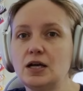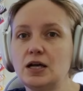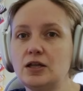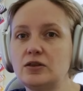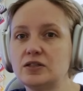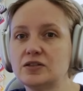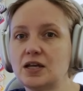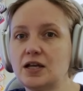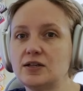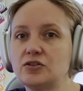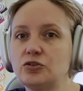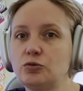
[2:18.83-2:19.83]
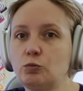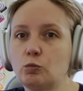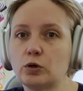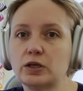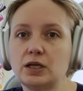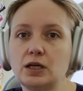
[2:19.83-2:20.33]
In this case,
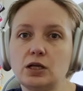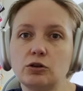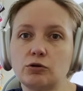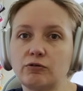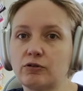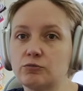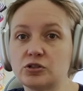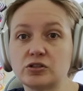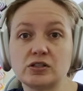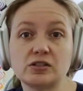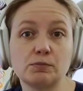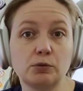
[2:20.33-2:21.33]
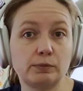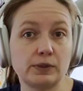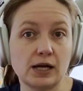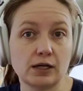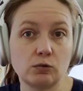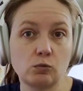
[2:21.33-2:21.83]
working either from just a simple
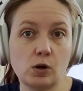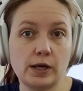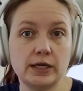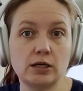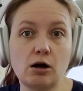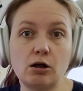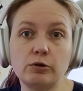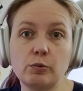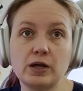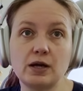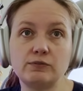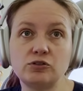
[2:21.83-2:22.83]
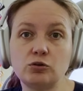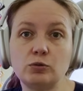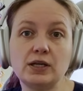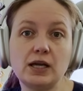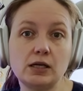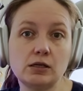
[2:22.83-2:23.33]
black and white all the way up to
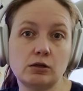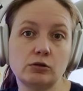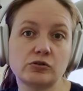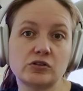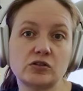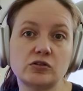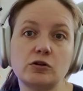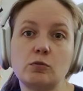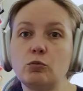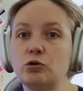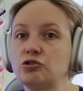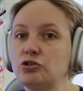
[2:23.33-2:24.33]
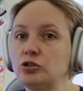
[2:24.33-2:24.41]
an 8-color system, which